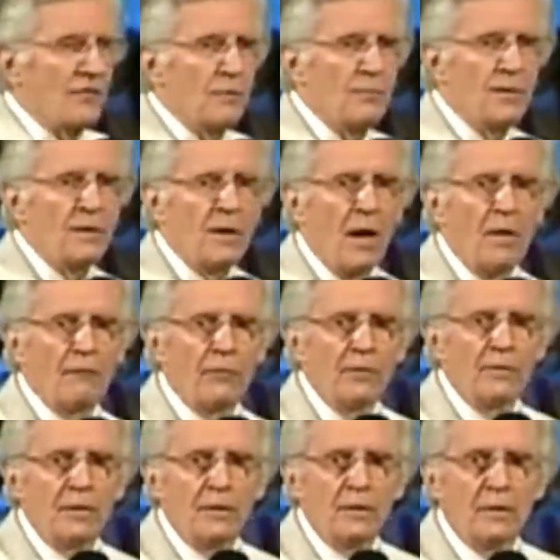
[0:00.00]
have to be
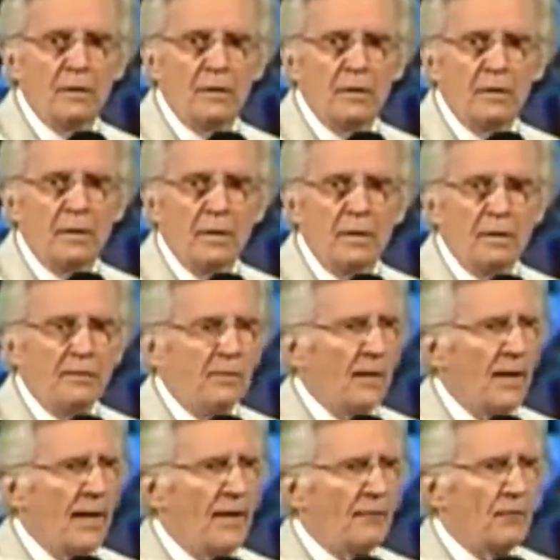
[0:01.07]
covered.
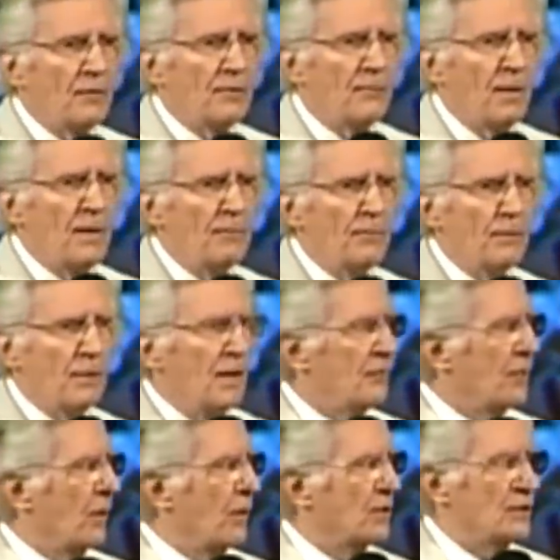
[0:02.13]
They have to be able,
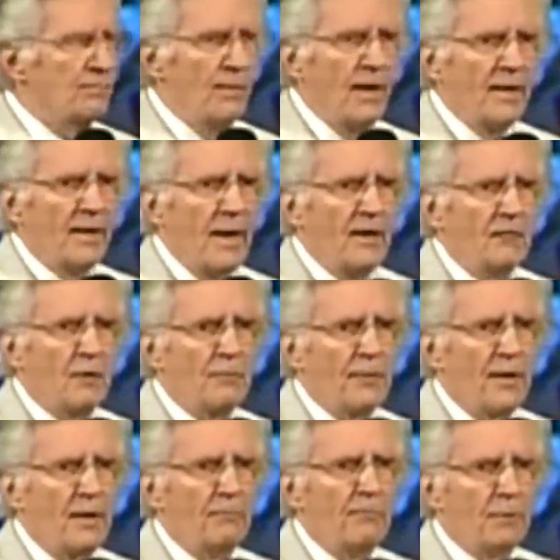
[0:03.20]
those men have to
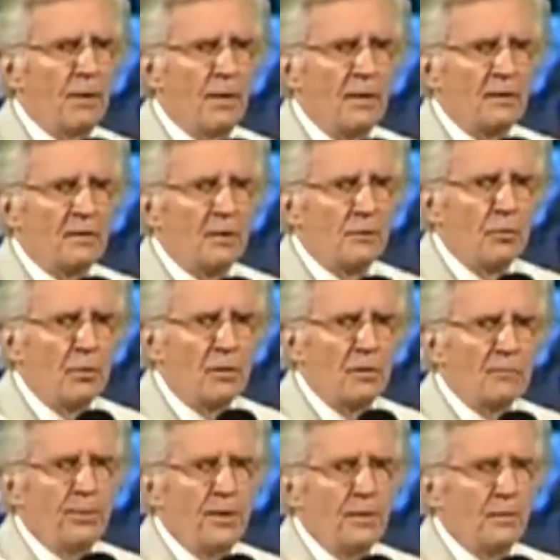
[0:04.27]
be able to look
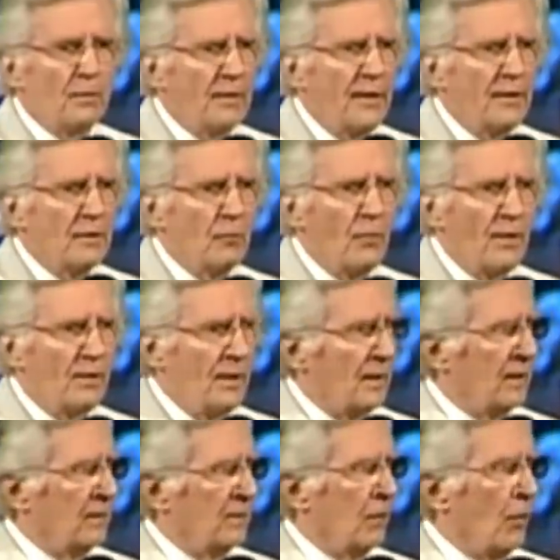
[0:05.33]
at Peter later when
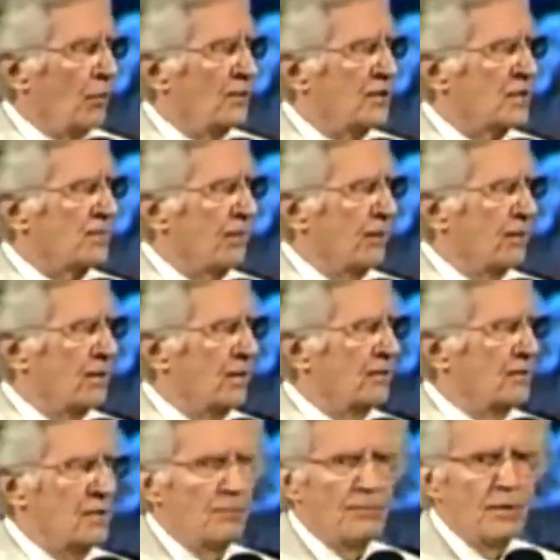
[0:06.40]
the Holy Spirit
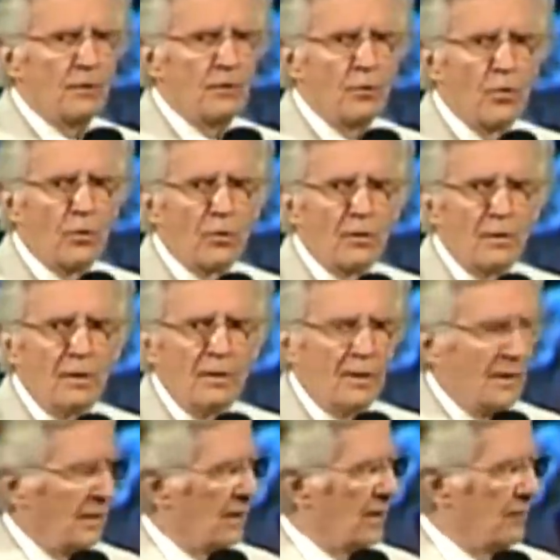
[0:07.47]
gives him the authority
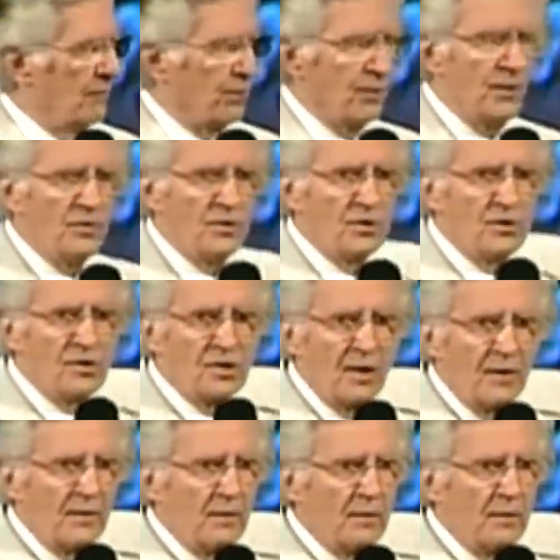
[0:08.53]
and he preaches